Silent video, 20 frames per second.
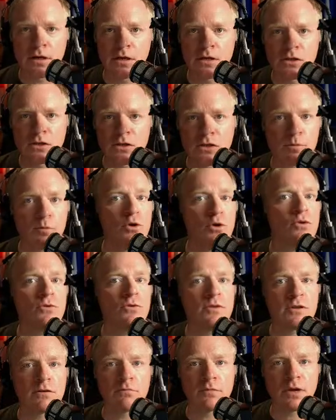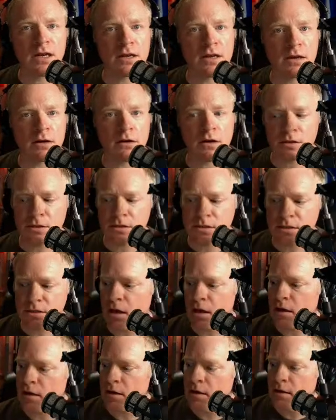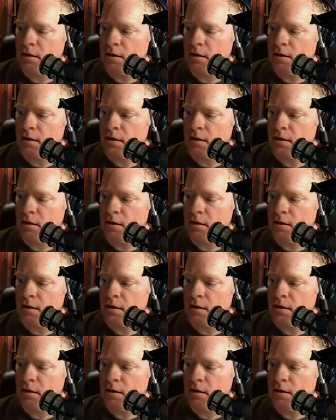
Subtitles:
smooth. They're made out of cardstock.